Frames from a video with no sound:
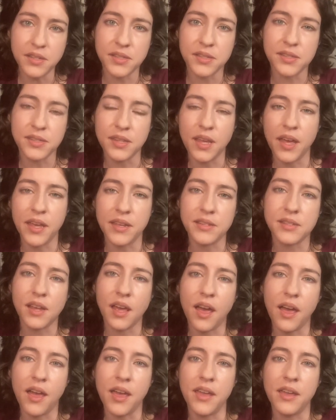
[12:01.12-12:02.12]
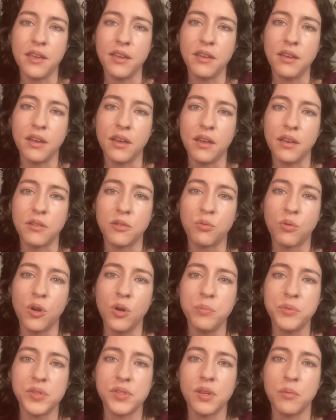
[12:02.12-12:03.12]
is that I
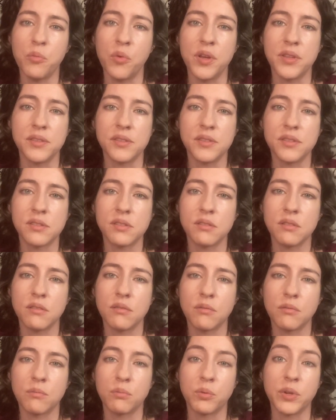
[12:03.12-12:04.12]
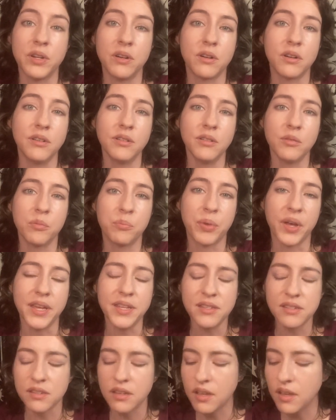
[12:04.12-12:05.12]
groped someone's rear
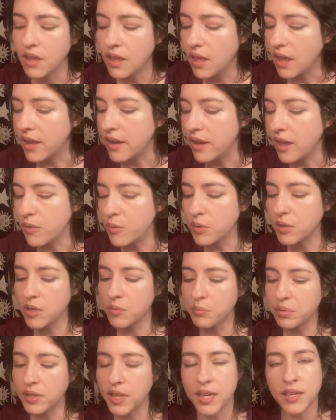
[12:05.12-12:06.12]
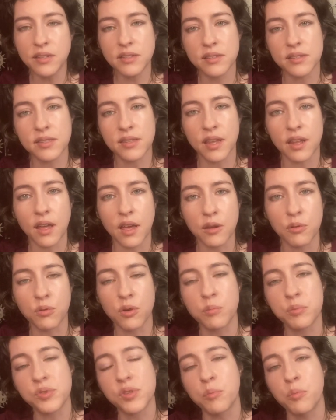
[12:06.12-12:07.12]
butt. Another complaint is that I
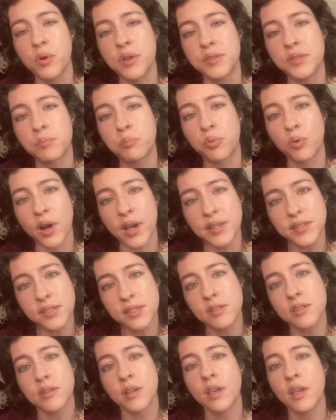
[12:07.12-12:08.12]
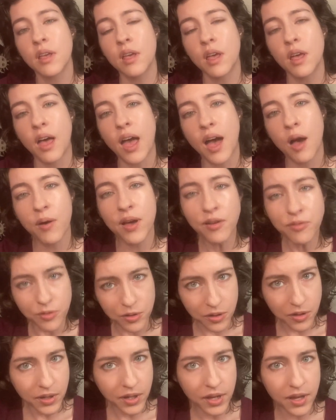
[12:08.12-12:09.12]
groped someone's breast.
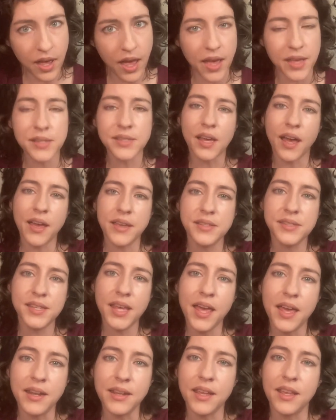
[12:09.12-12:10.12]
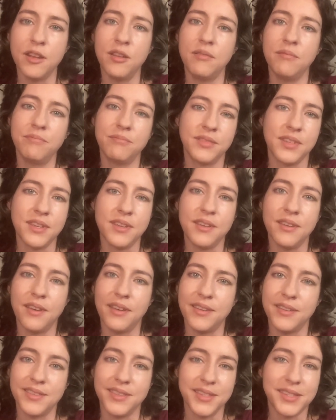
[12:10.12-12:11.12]
However, as I said in the
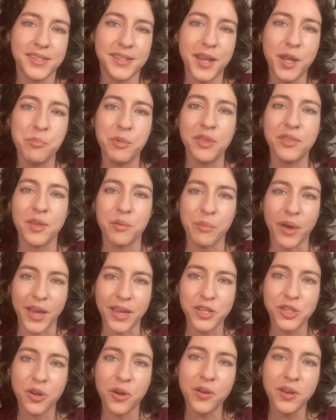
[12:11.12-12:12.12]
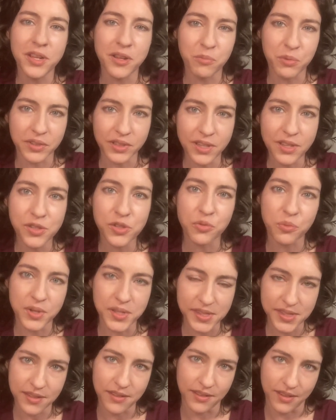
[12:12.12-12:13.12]
statement that my attorney released
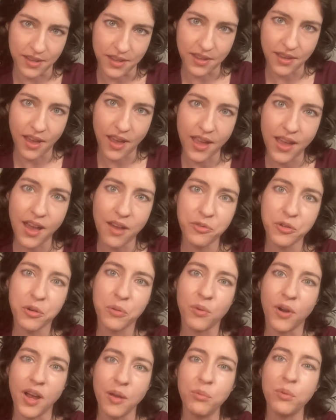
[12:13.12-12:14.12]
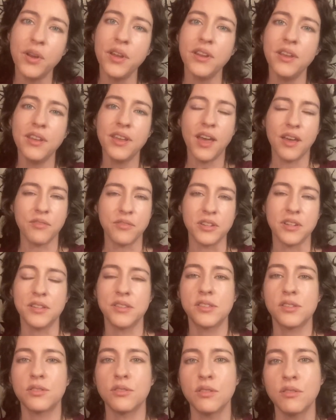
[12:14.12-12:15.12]
recently, I have corroborating
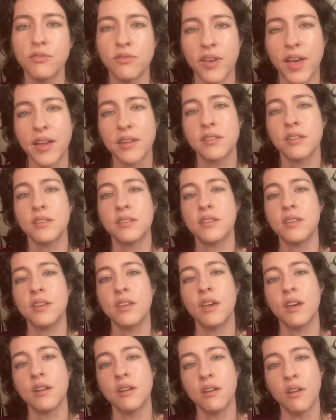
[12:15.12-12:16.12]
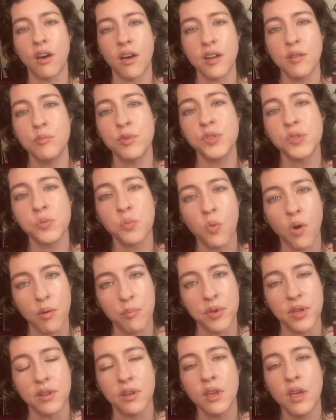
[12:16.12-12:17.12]
evidence to the fact that the anonymous
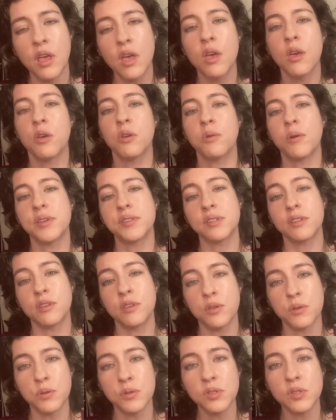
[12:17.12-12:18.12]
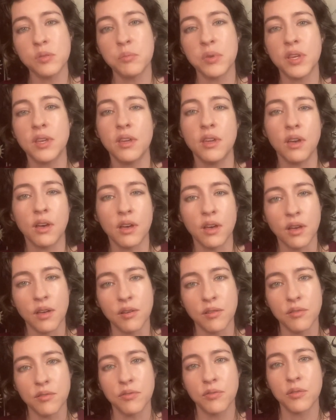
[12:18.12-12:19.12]
woman who has accused me
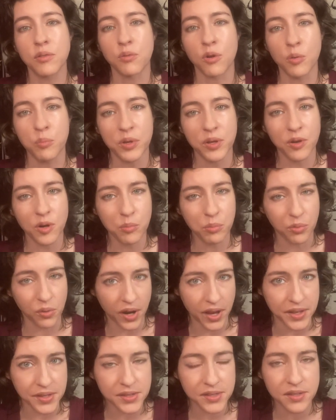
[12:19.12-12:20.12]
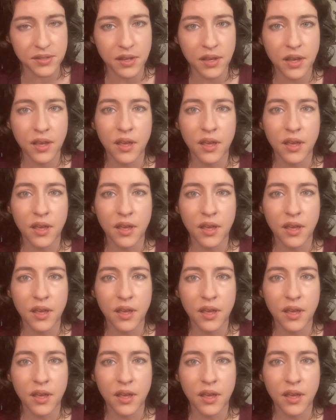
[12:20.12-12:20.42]
of groping her breast